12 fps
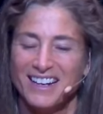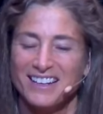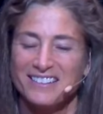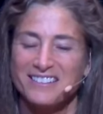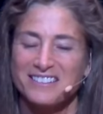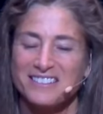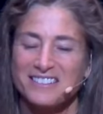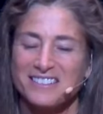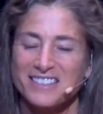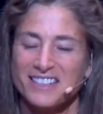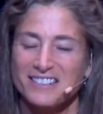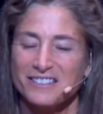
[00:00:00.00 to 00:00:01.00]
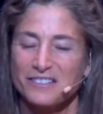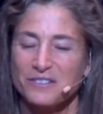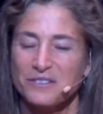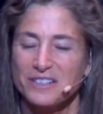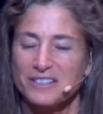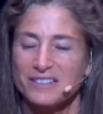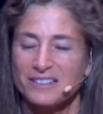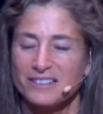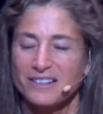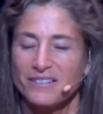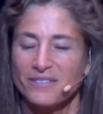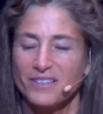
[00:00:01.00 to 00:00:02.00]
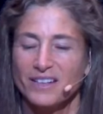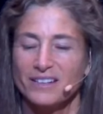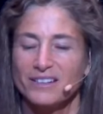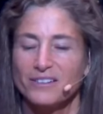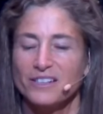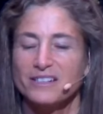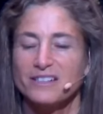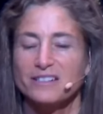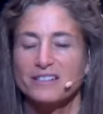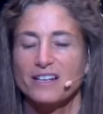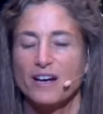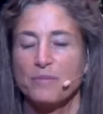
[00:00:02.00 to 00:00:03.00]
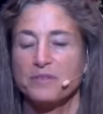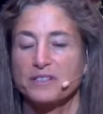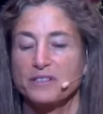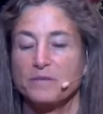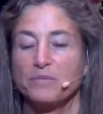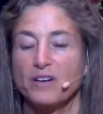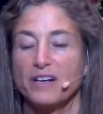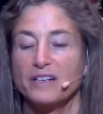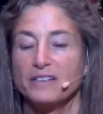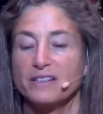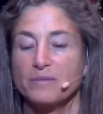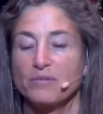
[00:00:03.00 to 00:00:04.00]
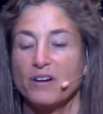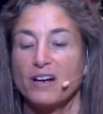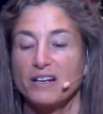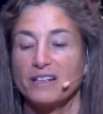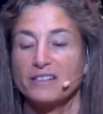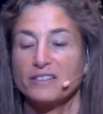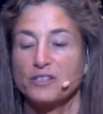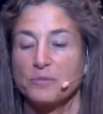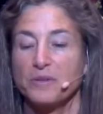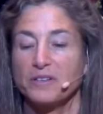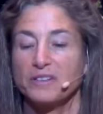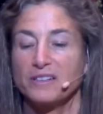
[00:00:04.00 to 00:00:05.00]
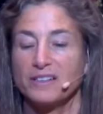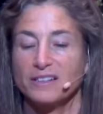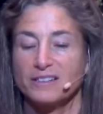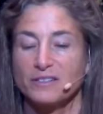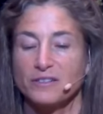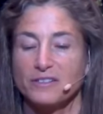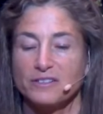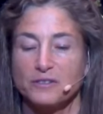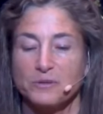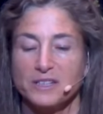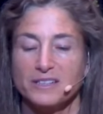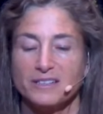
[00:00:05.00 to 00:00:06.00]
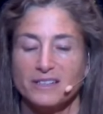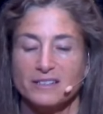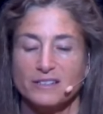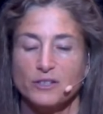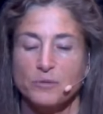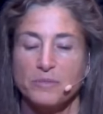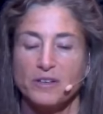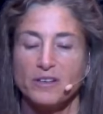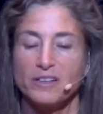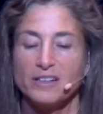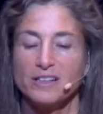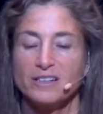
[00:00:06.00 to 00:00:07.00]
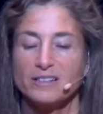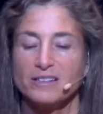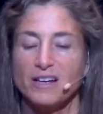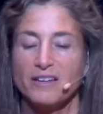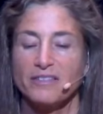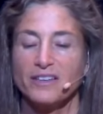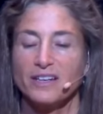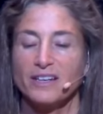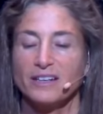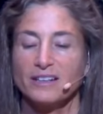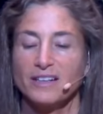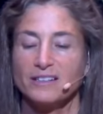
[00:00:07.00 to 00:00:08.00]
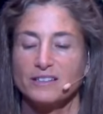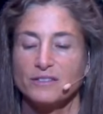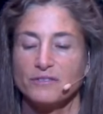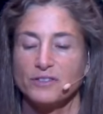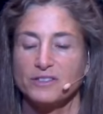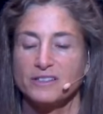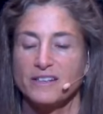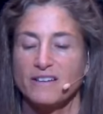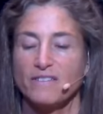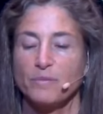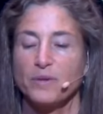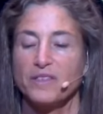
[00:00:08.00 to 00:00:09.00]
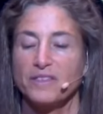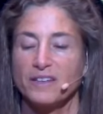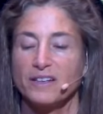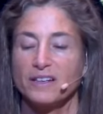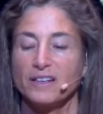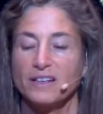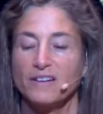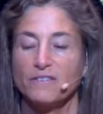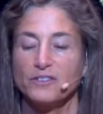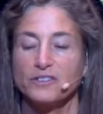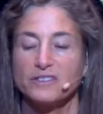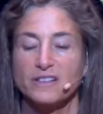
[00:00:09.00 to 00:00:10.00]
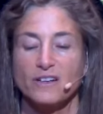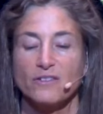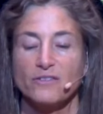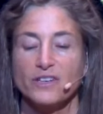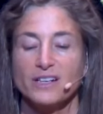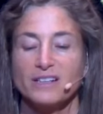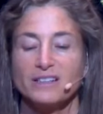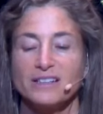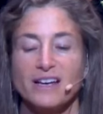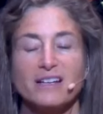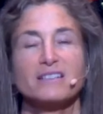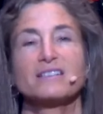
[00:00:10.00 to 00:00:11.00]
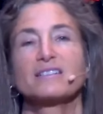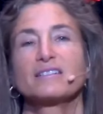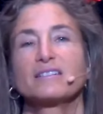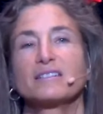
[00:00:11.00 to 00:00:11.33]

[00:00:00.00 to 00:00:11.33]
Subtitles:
And this is C.S. Lewis. He says the opposite of pride is humility. So this is what he says. Humility is not thinking less of yourself, but thinking of yourself less.